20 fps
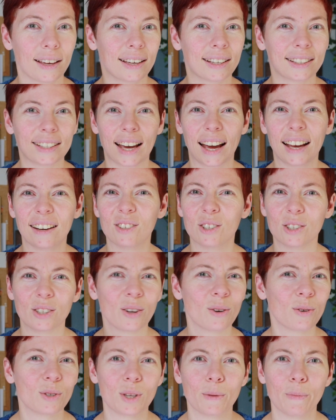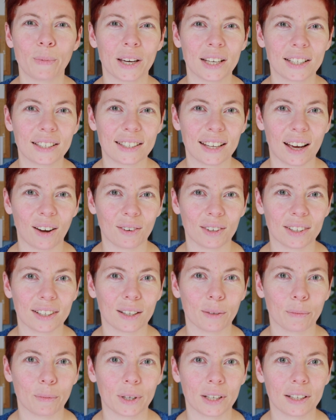It kind of slows the pace down a
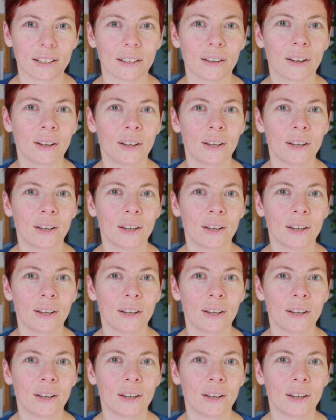little bit,